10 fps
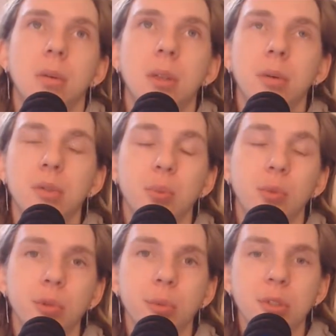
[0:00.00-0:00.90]
was
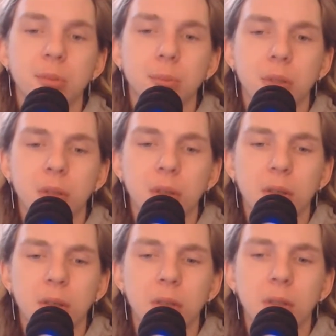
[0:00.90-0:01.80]
rumors, but
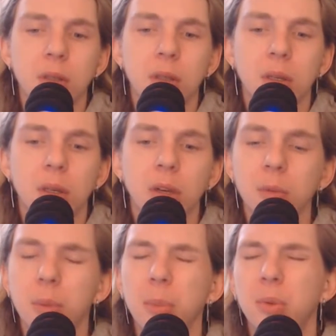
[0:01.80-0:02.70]
I
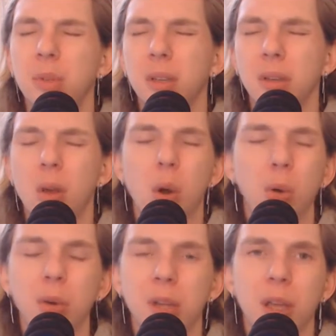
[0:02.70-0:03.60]
can't remember what that
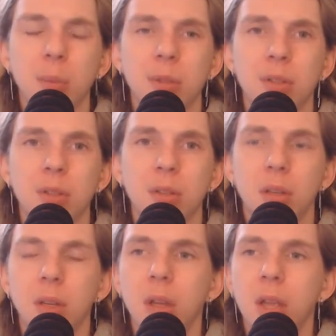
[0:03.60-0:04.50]
horror game is. The
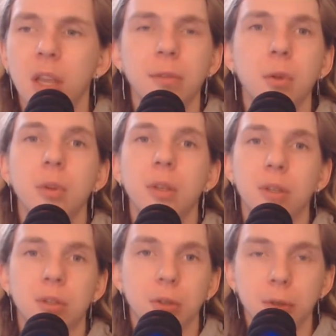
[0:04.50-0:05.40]
Evil
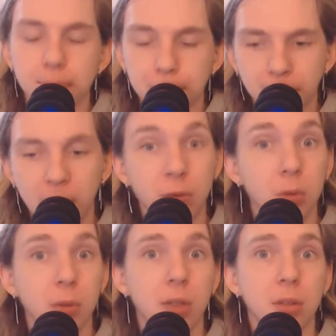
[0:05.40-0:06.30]
Within 2,
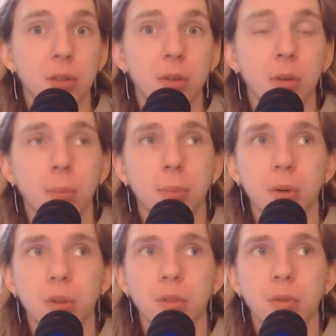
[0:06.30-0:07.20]
I'm
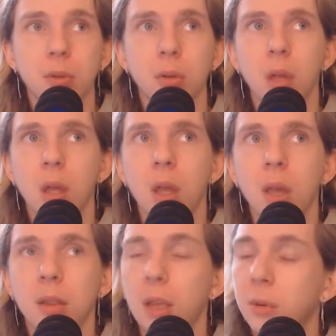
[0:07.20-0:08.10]
pretty sure
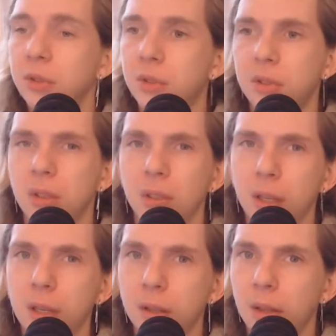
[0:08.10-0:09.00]
that was just a
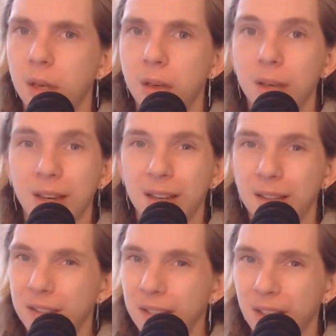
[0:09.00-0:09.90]
leak. They didn't
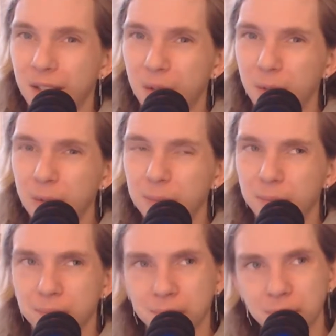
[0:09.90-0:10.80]
announce that at all.
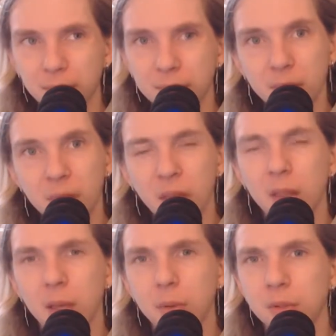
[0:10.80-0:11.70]

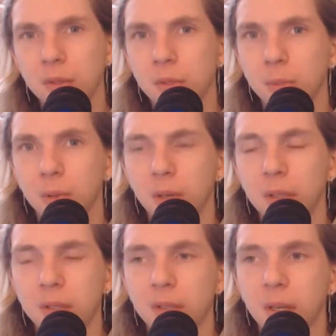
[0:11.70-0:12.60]
And that was a
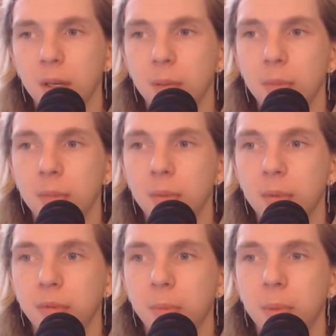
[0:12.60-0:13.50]
surprise
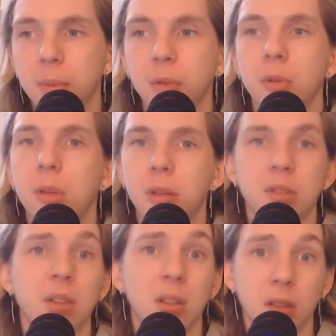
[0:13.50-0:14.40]
for people who
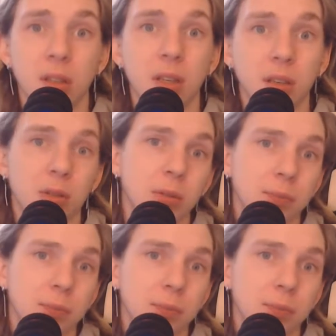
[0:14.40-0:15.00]
didn't see the leak at all.